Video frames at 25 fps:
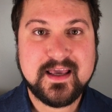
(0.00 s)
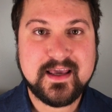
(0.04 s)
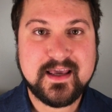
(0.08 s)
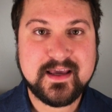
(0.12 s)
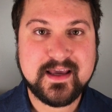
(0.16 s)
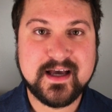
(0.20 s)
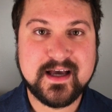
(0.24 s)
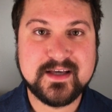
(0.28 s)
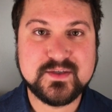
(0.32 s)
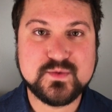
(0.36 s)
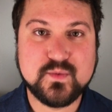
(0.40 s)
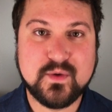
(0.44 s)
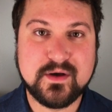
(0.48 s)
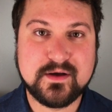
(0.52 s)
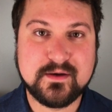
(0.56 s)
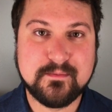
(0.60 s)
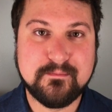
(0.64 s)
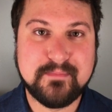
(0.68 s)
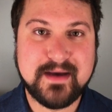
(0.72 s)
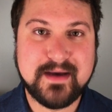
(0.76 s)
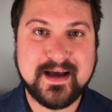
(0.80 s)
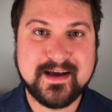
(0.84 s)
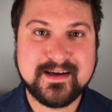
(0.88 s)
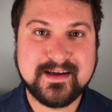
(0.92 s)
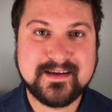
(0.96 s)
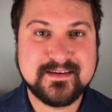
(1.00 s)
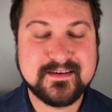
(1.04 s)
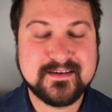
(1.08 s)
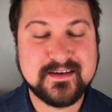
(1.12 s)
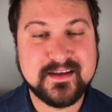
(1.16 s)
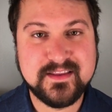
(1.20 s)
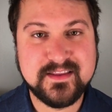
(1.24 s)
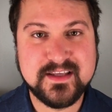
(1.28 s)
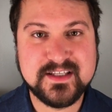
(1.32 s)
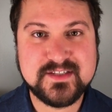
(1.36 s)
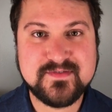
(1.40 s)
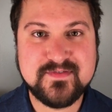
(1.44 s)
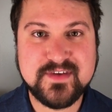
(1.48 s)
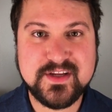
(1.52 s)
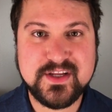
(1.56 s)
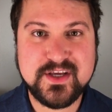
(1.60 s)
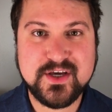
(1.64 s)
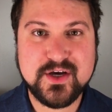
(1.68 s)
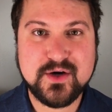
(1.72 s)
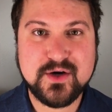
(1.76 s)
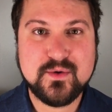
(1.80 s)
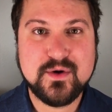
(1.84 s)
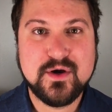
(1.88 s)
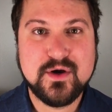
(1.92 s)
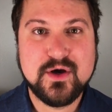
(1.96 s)
Hey guys, welcome back. In this
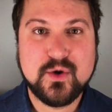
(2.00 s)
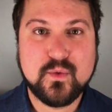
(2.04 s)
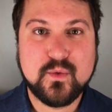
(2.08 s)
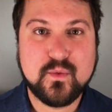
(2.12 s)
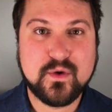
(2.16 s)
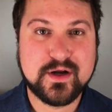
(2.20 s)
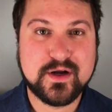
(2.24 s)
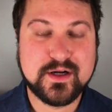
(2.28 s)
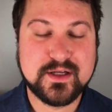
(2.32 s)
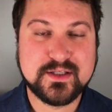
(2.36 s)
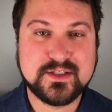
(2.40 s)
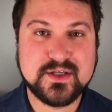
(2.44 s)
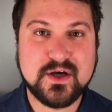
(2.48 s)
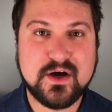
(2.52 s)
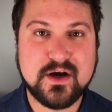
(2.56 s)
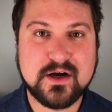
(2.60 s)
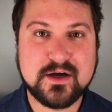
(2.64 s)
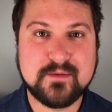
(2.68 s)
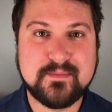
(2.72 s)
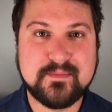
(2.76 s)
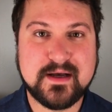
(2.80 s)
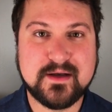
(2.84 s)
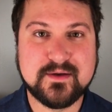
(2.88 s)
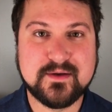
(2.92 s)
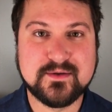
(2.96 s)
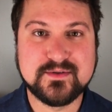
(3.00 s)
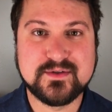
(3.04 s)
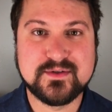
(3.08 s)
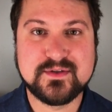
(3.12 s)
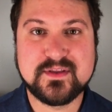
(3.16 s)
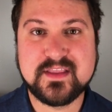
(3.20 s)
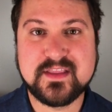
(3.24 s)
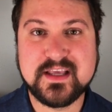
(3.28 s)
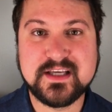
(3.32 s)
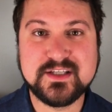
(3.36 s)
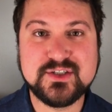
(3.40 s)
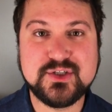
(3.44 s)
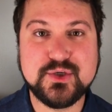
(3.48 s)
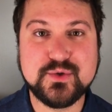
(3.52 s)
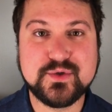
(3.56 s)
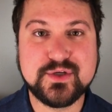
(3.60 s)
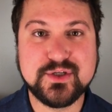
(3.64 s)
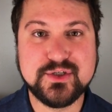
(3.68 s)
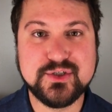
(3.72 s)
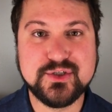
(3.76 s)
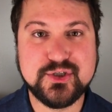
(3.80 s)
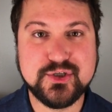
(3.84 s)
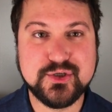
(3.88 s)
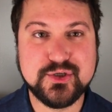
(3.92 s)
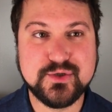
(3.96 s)
video, we're going to talk about things you
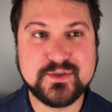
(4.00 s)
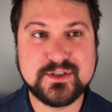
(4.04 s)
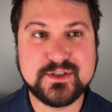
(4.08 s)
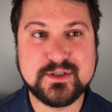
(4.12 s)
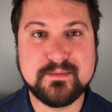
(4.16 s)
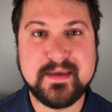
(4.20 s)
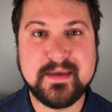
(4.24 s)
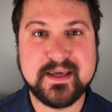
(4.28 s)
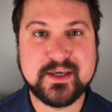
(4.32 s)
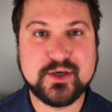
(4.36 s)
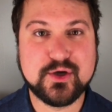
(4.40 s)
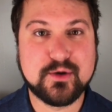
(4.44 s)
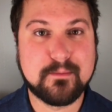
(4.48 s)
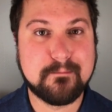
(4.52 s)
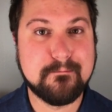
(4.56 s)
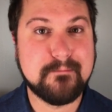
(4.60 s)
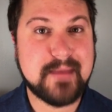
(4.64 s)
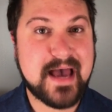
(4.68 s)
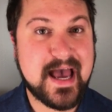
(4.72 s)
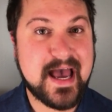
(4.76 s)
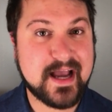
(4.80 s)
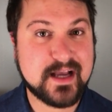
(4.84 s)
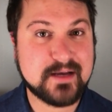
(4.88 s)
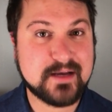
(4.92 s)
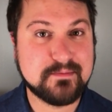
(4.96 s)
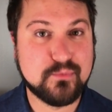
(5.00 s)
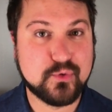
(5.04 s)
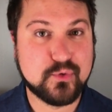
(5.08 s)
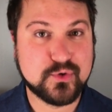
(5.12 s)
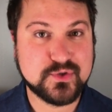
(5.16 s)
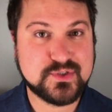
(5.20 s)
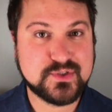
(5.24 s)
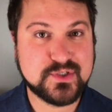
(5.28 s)
can do to make your Mac more